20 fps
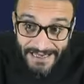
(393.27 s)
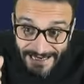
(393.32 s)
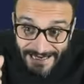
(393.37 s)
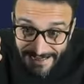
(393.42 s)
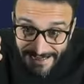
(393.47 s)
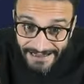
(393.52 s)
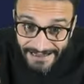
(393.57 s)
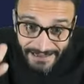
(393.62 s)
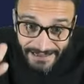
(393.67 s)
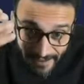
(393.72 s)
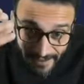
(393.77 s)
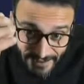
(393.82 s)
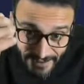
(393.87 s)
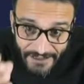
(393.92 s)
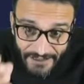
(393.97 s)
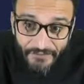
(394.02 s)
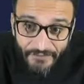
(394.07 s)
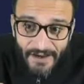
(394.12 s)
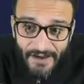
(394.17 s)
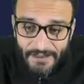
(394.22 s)
in
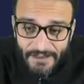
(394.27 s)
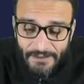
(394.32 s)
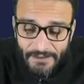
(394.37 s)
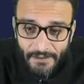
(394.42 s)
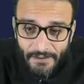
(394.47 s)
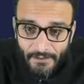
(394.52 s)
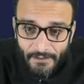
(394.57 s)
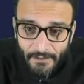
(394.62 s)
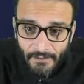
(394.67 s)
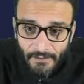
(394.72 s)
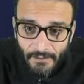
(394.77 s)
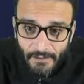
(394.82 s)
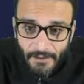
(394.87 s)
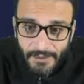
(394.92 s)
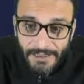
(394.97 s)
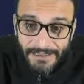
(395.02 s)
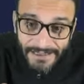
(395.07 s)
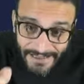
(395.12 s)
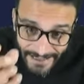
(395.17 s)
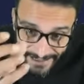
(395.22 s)
the event,
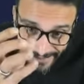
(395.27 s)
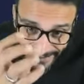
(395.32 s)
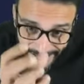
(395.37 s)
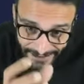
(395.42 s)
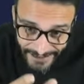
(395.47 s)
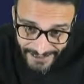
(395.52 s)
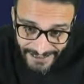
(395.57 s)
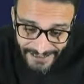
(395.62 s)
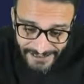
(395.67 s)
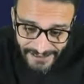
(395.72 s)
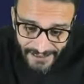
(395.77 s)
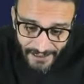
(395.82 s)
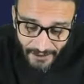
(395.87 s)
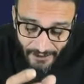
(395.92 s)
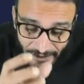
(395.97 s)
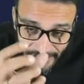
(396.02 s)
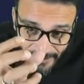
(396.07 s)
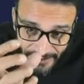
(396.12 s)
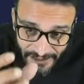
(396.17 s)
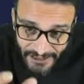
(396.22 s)
there is
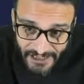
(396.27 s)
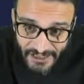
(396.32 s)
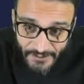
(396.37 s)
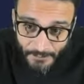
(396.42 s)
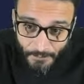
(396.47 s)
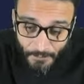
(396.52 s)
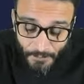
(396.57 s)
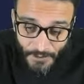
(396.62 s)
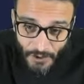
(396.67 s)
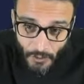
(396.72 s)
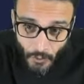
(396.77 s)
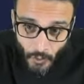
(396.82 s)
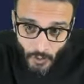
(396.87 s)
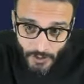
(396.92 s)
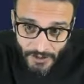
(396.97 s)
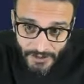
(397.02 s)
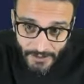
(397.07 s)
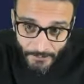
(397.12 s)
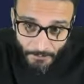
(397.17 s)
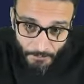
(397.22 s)
a
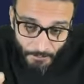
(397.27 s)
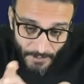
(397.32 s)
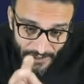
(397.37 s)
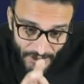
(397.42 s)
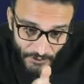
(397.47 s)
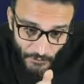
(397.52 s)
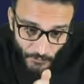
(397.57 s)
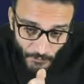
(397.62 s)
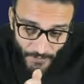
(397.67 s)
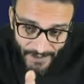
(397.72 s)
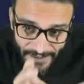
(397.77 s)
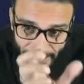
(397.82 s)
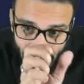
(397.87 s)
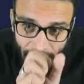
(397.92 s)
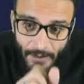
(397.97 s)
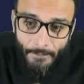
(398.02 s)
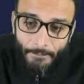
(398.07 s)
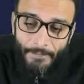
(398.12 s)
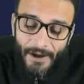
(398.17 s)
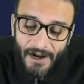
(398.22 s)
dispute between
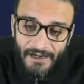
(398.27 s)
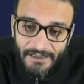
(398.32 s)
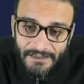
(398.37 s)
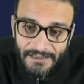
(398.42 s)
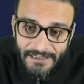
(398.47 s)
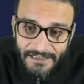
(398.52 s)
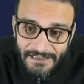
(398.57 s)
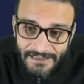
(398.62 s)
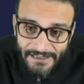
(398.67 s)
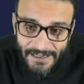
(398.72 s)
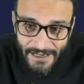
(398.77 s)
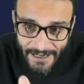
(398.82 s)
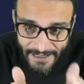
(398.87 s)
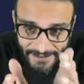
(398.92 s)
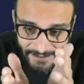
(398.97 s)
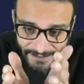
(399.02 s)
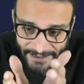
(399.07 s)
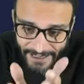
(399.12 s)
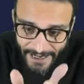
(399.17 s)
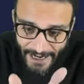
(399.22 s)
the parties,
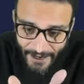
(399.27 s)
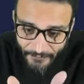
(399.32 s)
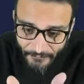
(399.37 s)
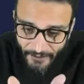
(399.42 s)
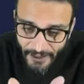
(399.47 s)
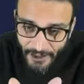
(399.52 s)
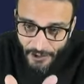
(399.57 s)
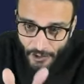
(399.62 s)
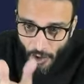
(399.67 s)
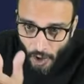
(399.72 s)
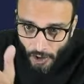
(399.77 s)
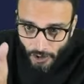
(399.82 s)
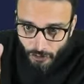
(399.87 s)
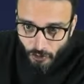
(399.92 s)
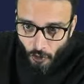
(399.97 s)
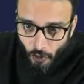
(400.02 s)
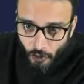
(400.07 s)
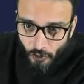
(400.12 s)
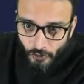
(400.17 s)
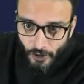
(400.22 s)
they will not
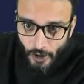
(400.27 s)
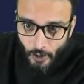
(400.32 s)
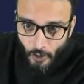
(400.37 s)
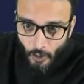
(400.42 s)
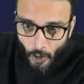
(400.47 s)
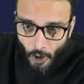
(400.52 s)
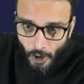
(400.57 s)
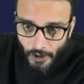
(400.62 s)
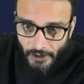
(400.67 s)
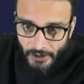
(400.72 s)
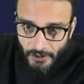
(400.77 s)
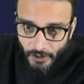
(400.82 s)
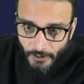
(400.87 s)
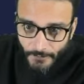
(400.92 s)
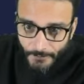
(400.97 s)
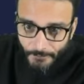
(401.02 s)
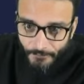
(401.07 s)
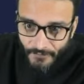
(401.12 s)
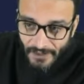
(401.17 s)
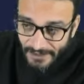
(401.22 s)
go to the court.
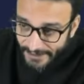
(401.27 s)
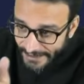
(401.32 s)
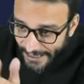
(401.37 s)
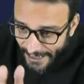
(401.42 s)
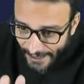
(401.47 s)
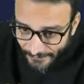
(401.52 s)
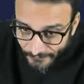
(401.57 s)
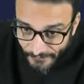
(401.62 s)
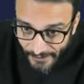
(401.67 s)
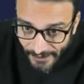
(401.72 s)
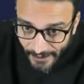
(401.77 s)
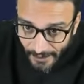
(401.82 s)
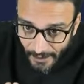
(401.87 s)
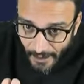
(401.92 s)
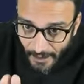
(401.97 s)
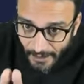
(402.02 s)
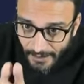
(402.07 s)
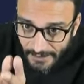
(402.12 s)
They will